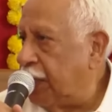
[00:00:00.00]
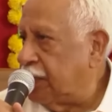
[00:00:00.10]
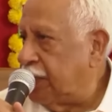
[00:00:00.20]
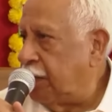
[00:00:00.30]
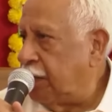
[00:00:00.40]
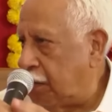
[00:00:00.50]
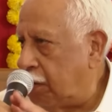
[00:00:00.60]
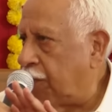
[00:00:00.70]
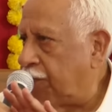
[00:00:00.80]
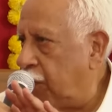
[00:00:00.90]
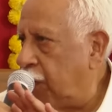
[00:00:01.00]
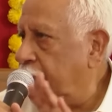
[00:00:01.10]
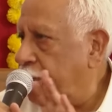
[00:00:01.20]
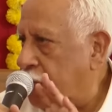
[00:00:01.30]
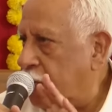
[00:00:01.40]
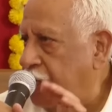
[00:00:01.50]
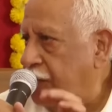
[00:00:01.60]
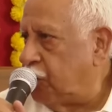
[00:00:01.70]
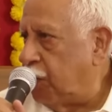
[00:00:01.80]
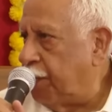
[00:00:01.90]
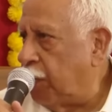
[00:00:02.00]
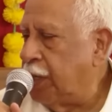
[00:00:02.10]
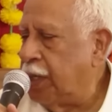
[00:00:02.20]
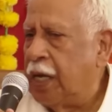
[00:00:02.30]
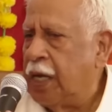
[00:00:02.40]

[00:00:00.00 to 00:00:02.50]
extent, not fully, but at least to a point.